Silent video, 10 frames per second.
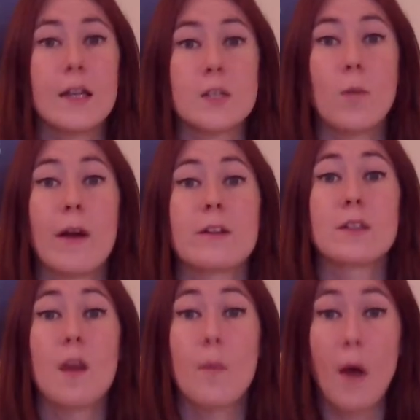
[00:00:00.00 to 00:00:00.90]
I swear
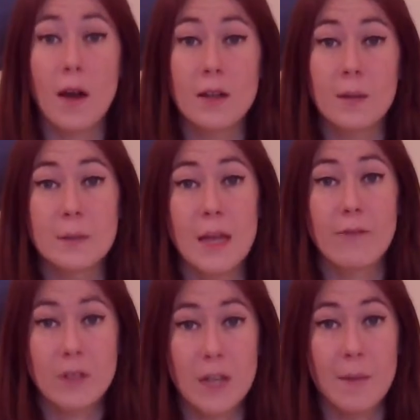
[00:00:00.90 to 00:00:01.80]
it's the apocalypse
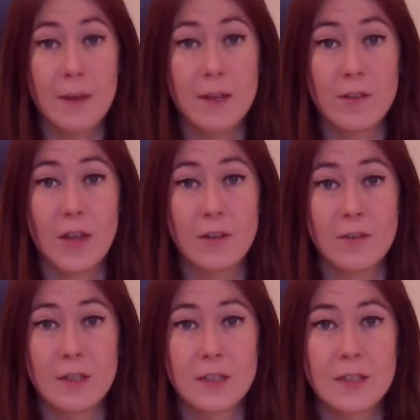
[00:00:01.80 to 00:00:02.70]
every time I hear that
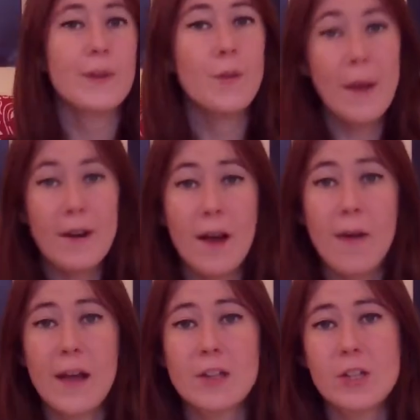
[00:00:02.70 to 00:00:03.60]
noise. But no matter
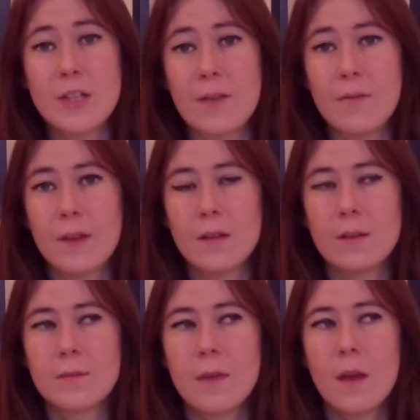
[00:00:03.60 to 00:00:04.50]
how anxious I
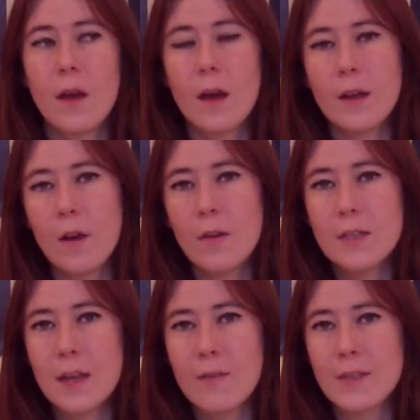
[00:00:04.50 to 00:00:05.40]
feel, I
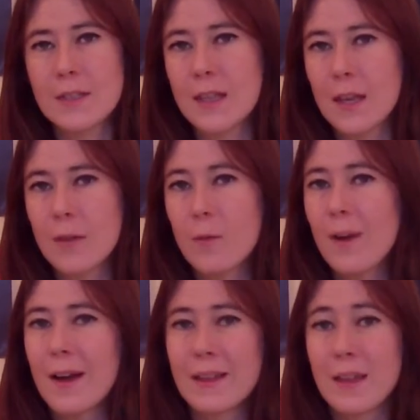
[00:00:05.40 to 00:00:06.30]
always have this thing
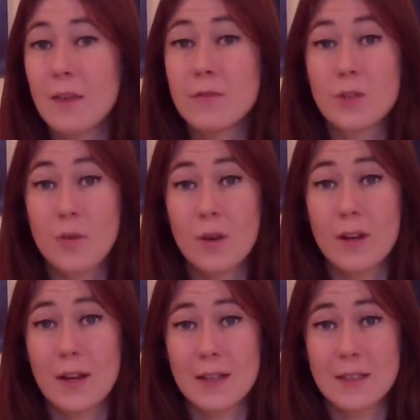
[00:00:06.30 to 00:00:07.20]
where I love to
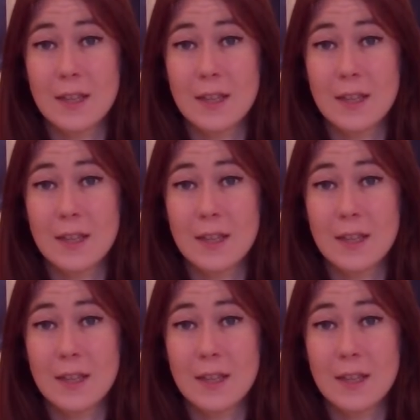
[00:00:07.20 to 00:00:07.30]
organize